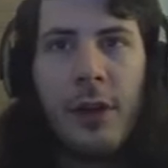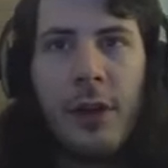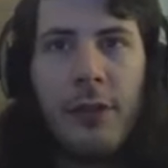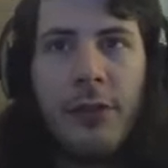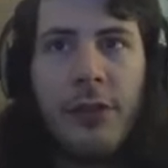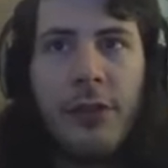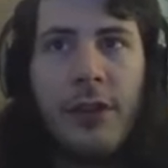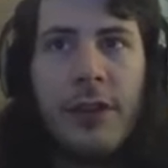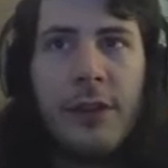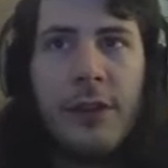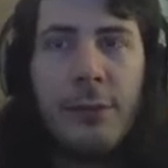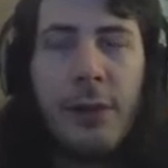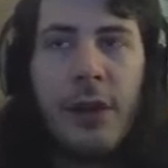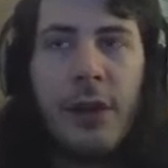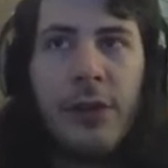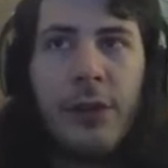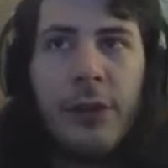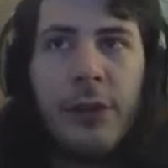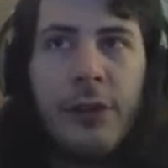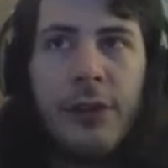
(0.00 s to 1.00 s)
of these
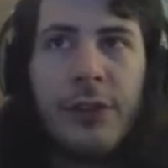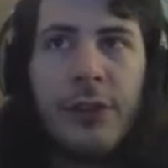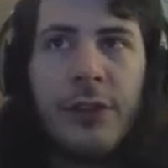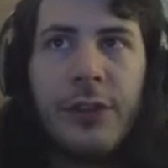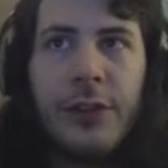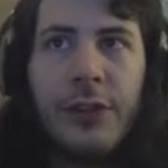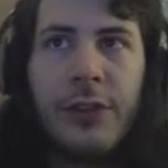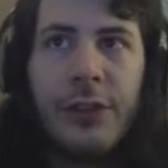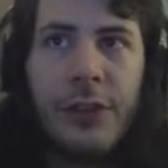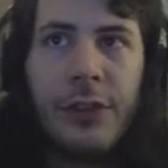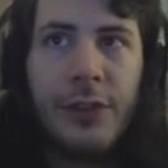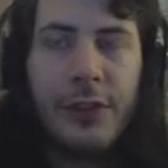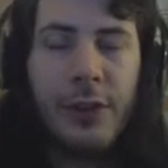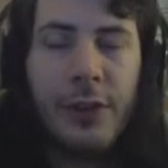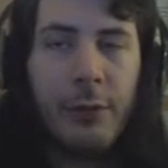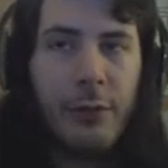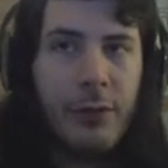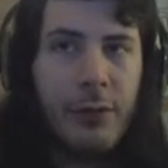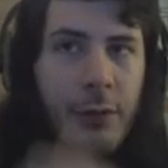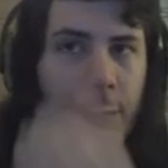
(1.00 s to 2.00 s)
puzzles. It's just that
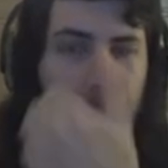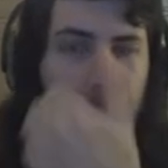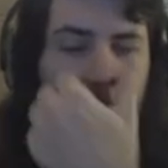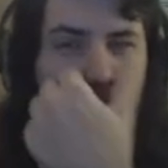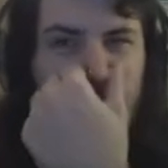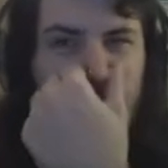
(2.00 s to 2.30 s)
some of them were